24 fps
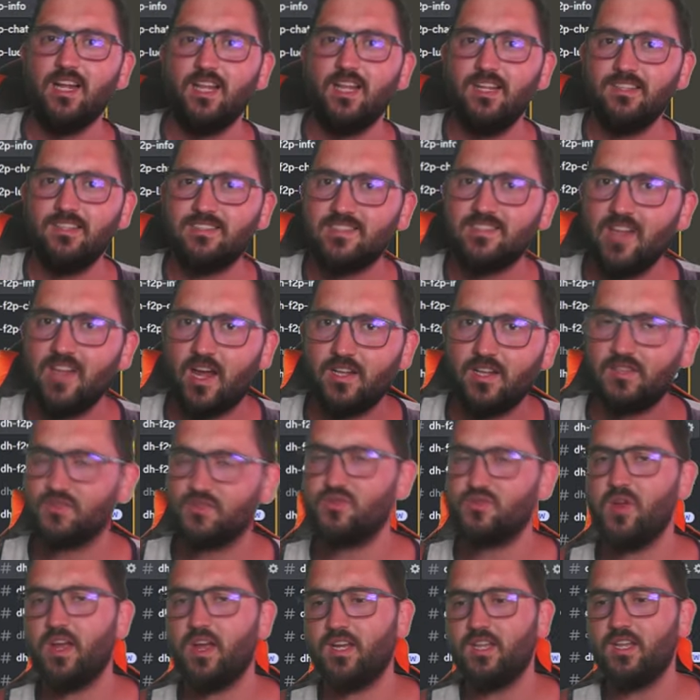Let's start
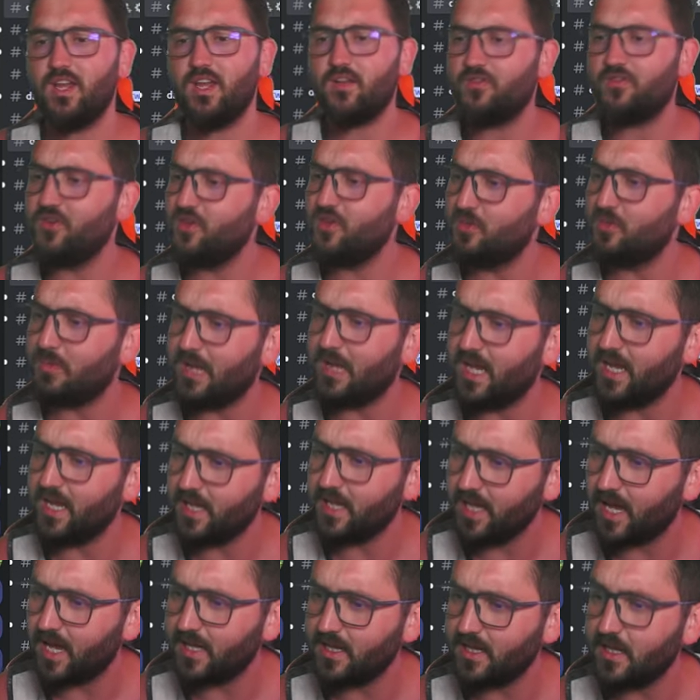Dragonheir free to play
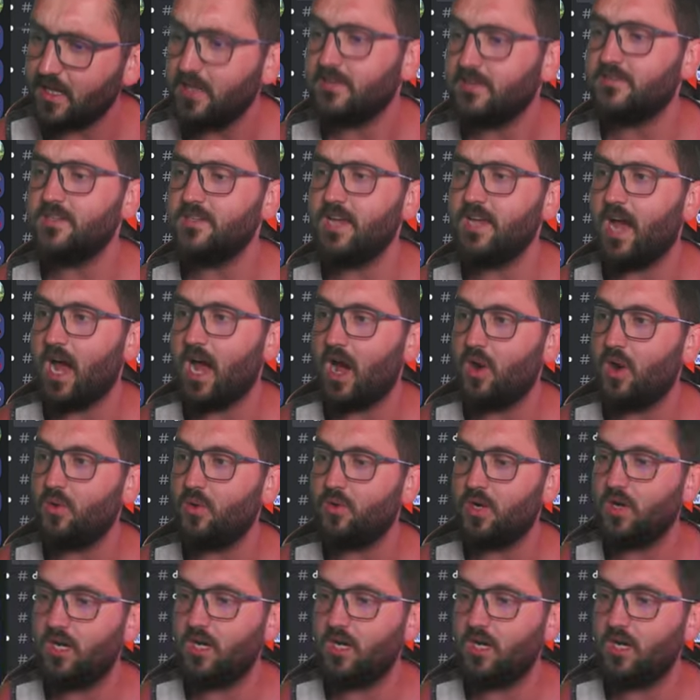again and let's see how